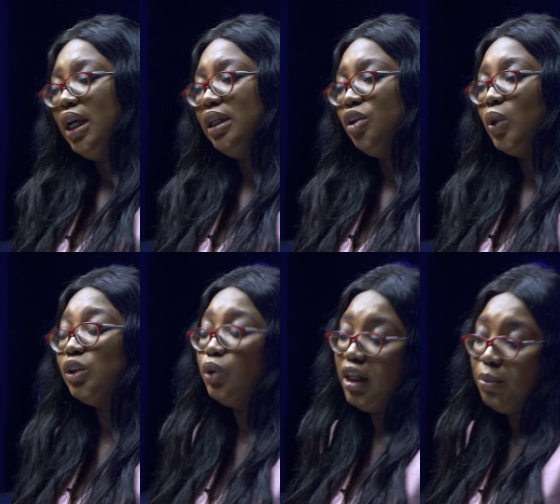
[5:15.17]
They know how
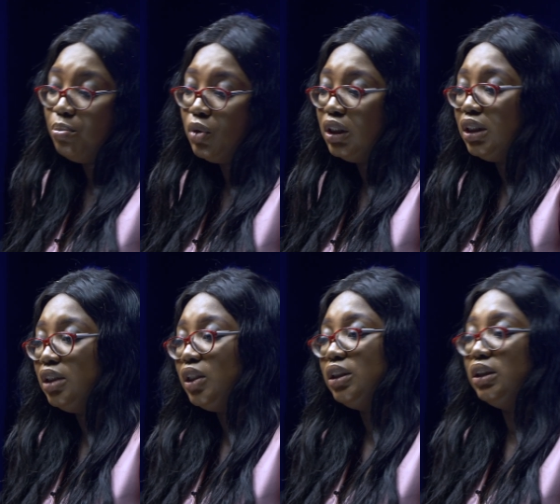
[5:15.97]
to keep money, they
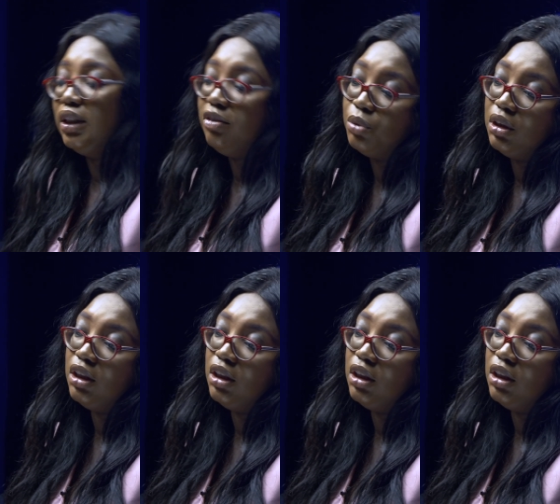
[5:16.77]
know how to save money,